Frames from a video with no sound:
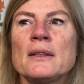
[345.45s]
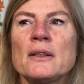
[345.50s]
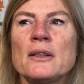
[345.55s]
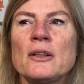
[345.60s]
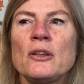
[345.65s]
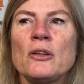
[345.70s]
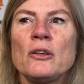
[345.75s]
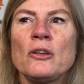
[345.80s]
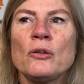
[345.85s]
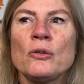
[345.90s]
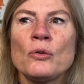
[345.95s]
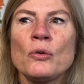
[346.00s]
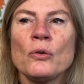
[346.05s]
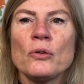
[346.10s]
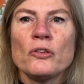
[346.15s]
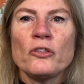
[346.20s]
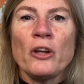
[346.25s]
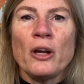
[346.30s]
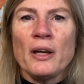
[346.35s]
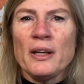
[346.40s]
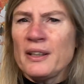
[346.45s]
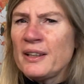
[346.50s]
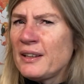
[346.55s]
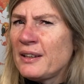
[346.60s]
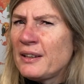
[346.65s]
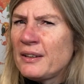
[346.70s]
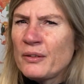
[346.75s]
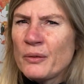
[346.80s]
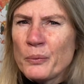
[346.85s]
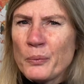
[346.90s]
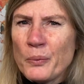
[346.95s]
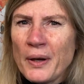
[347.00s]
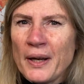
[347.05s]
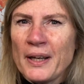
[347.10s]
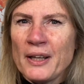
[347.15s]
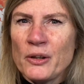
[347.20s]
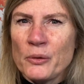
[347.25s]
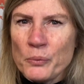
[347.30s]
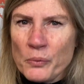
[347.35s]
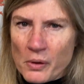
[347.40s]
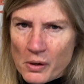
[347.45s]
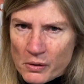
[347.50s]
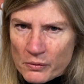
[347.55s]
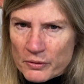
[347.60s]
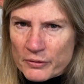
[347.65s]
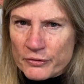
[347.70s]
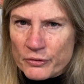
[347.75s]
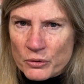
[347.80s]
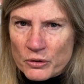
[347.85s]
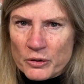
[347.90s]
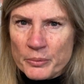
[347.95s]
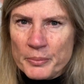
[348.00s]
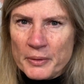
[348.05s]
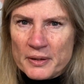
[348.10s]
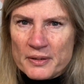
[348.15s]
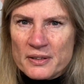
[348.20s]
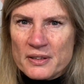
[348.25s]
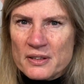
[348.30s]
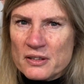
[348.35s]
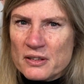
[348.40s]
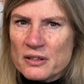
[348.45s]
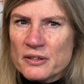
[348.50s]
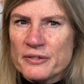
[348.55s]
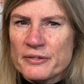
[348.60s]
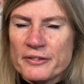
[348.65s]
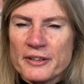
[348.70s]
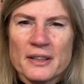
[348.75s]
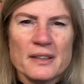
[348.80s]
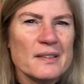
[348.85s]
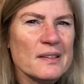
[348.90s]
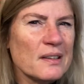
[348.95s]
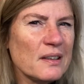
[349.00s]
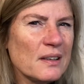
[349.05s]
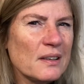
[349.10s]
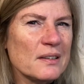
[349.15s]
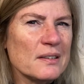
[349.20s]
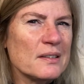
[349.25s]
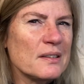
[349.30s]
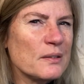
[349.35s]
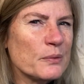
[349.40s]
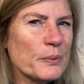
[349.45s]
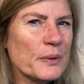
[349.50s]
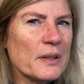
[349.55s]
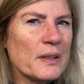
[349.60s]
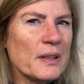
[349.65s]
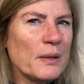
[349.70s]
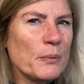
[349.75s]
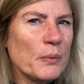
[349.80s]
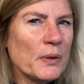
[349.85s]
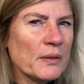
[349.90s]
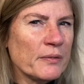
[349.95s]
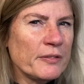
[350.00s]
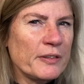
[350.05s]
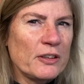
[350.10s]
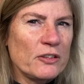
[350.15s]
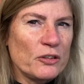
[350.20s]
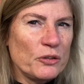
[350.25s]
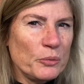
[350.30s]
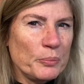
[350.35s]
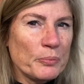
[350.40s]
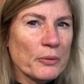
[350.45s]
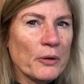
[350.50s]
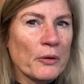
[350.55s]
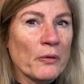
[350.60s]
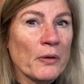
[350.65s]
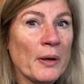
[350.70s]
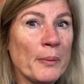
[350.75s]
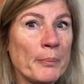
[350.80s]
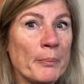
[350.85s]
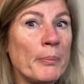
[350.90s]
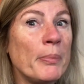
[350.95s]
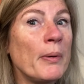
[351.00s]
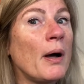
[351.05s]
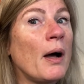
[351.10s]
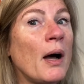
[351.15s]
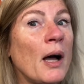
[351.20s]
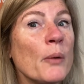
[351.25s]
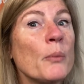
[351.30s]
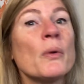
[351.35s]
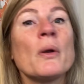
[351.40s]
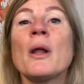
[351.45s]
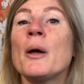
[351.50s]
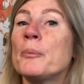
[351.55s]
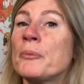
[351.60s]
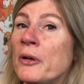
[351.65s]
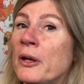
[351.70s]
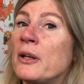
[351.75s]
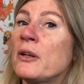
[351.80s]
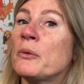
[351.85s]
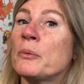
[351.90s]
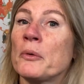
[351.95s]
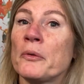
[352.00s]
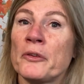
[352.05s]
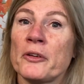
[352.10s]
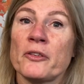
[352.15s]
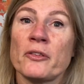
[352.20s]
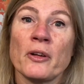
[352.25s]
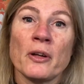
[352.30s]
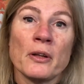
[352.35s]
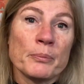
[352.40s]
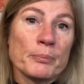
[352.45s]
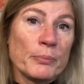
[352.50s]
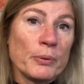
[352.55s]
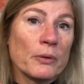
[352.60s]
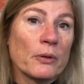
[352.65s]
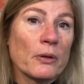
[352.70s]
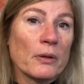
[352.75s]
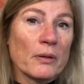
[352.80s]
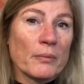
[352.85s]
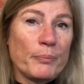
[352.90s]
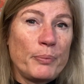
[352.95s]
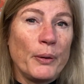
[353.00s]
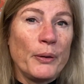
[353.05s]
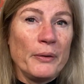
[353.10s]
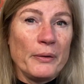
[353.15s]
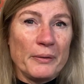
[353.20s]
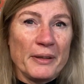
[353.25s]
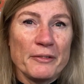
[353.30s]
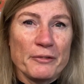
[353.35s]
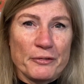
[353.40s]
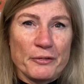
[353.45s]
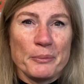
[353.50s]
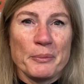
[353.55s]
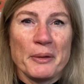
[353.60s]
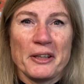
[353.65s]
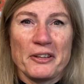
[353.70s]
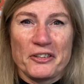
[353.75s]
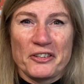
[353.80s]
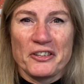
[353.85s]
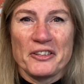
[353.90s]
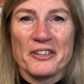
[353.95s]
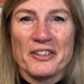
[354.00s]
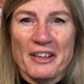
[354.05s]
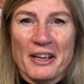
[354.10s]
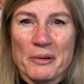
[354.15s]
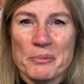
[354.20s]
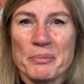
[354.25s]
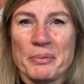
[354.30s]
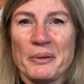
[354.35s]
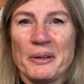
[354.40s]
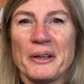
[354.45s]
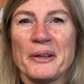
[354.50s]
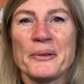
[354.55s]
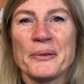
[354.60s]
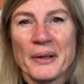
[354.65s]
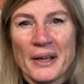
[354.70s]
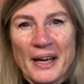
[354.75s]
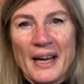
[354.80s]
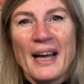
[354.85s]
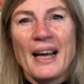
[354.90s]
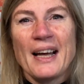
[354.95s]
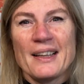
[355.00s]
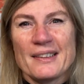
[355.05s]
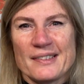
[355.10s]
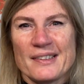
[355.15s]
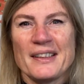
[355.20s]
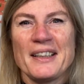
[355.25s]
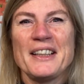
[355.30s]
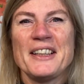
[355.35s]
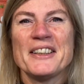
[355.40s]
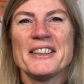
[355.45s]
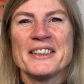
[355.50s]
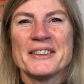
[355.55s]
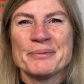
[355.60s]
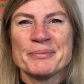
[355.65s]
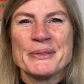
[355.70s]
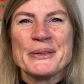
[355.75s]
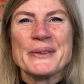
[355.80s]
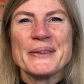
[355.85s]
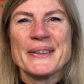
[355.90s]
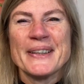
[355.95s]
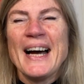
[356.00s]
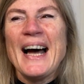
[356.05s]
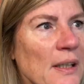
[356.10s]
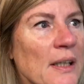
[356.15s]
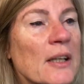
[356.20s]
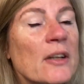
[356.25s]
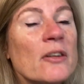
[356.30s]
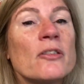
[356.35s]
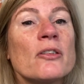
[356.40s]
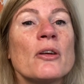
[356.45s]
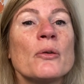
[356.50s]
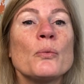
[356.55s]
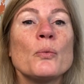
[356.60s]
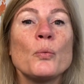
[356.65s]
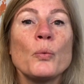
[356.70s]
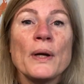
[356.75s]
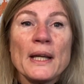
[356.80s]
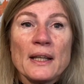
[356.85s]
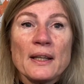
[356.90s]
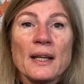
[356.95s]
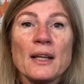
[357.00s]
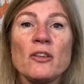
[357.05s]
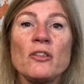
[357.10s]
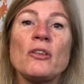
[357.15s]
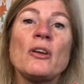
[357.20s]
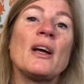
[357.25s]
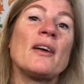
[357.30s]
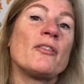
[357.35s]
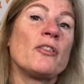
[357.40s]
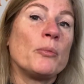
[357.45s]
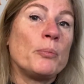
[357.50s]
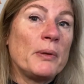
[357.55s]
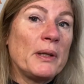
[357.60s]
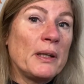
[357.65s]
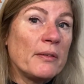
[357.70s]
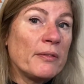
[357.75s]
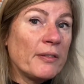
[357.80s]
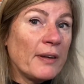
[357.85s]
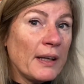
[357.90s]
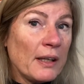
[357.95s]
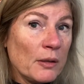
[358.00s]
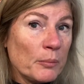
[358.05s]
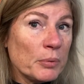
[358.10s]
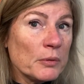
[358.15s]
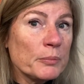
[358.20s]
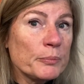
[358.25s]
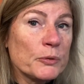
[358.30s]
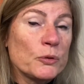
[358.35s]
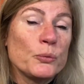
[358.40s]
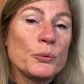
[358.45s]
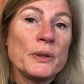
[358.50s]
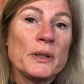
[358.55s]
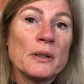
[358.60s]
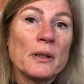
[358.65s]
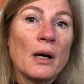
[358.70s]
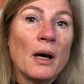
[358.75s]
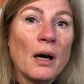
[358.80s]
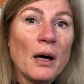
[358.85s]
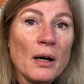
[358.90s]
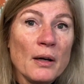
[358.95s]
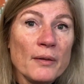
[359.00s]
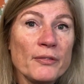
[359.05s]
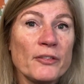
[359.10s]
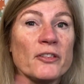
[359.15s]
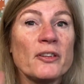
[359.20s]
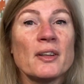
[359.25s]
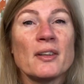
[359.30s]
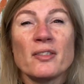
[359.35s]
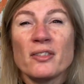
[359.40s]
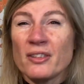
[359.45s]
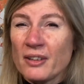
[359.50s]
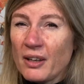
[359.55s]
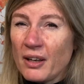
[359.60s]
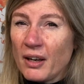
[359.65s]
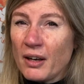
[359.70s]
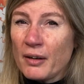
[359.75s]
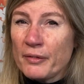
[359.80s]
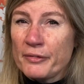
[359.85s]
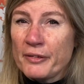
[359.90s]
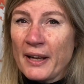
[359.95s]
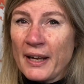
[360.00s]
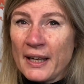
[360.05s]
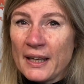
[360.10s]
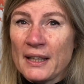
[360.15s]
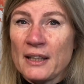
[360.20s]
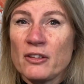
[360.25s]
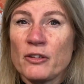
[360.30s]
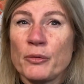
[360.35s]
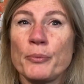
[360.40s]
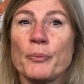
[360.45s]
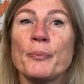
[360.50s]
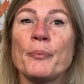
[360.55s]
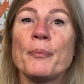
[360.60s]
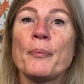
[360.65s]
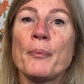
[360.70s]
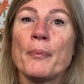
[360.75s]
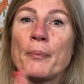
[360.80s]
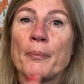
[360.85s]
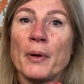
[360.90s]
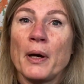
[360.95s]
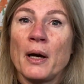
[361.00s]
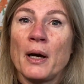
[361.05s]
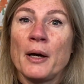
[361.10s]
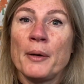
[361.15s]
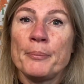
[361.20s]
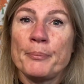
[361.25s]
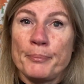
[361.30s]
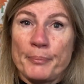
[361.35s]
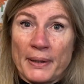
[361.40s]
You're not tied in the way you are if you're committing to fixed classes with the 1v2 program, but I will update you on this. I'll put information down below as I learn more. So weekdays you have to be available between 6:30 and 8:30